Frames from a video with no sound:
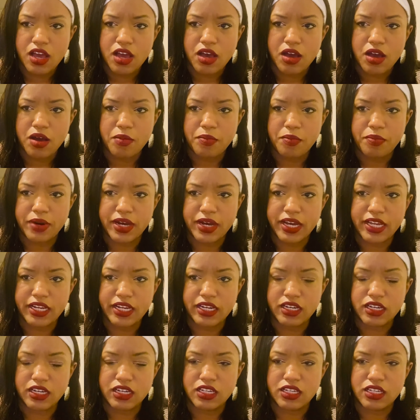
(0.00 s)
but
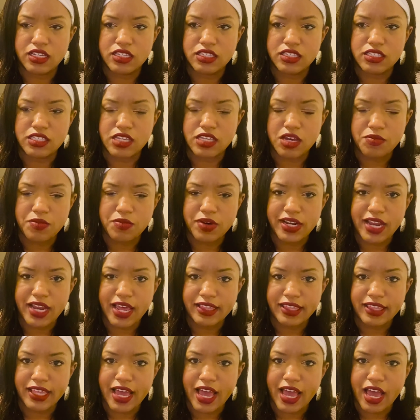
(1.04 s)
someone at
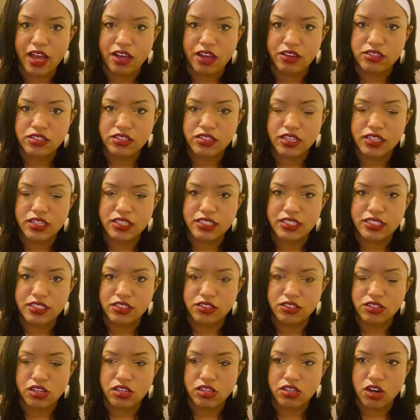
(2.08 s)
the house
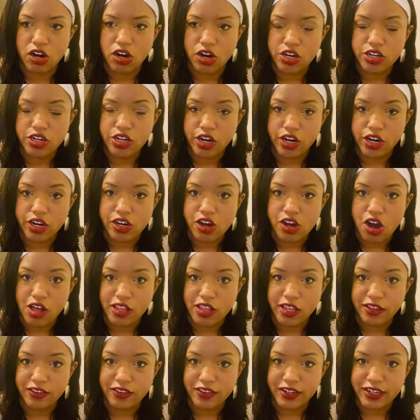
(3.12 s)
heard her call
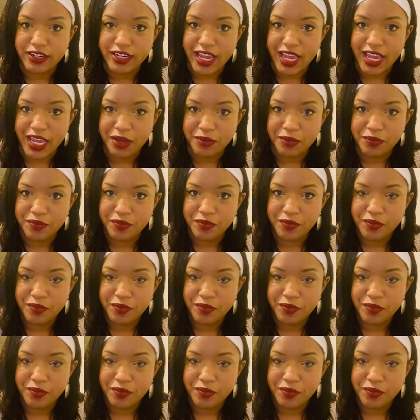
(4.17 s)
out their name,